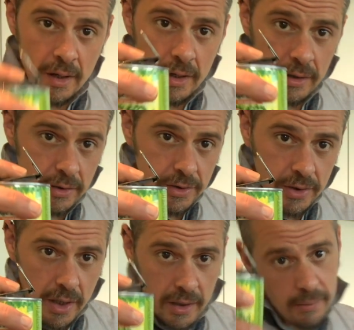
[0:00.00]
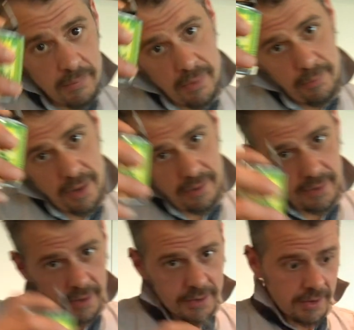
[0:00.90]
Could strain them. I'm not really
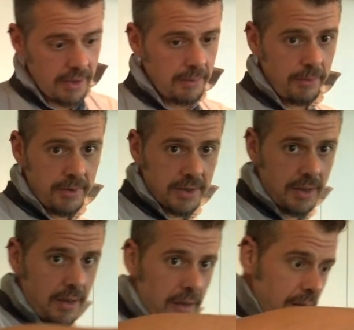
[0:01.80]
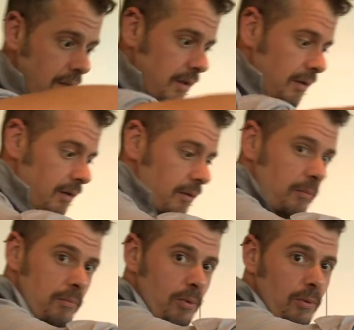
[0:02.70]
gonna strain them. I'm just gonna
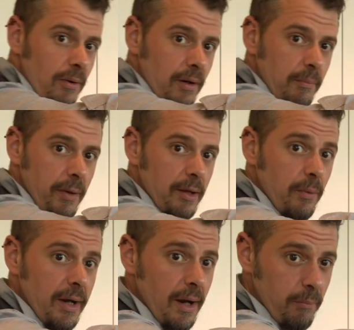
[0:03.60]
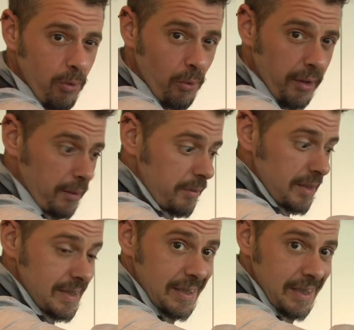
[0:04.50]
pour. By the way, I'm pouring them in the
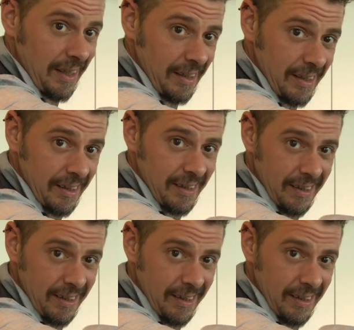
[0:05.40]
sink.